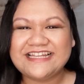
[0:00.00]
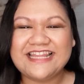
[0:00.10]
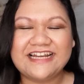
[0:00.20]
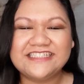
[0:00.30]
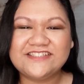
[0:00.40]

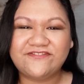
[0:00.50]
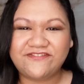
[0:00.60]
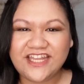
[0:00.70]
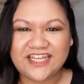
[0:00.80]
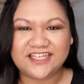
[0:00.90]
Let us
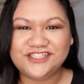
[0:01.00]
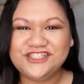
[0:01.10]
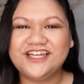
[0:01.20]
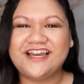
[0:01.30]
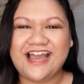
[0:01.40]

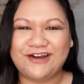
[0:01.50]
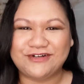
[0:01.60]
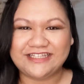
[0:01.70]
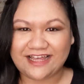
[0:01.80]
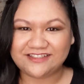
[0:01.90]
finish
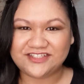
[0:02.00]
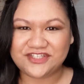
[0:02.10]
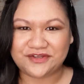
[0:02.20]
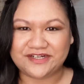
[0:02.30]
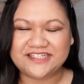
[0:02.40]
our lesson
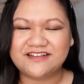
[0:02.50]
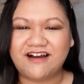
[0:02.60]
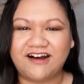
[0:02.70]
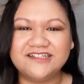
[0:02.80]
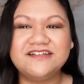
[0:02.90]
series
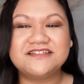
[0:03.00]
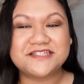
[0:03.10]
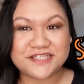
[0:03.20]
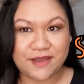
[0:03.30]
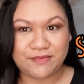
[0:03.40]
called
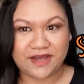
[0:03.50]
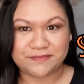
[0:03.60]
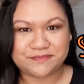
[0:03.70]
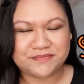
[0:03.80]
Step Up.